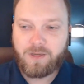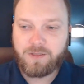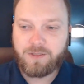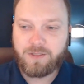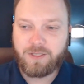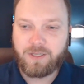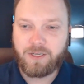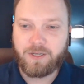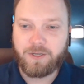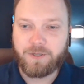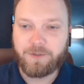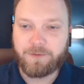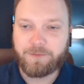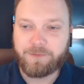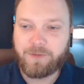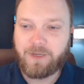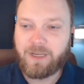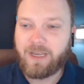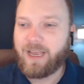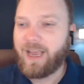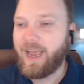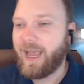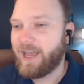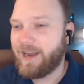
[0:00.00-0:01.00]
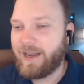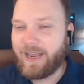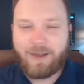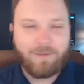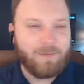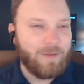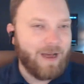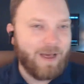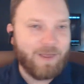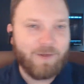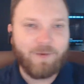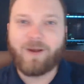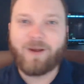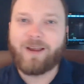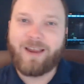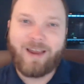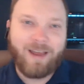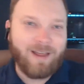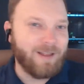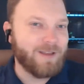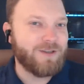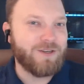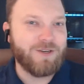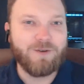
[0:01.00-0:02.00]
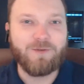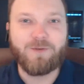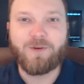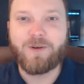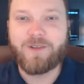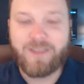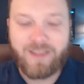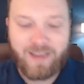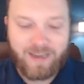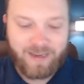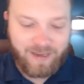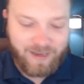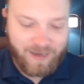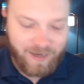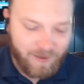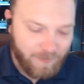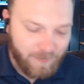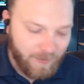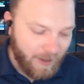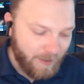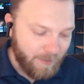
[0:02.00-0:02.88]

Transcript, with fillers: So, and by the way, LSU won that game.